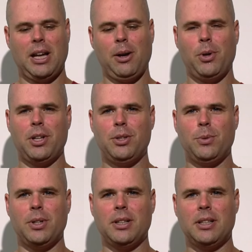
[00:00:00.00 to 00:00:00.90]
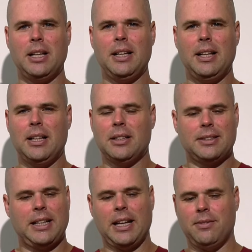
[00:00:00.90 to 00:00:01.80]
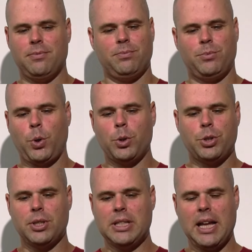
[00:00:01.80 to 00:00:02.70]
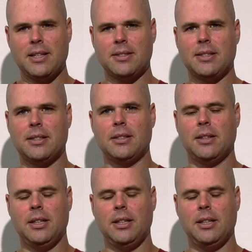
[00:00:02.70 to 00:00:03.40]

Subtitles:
I want to do a kind of torture test.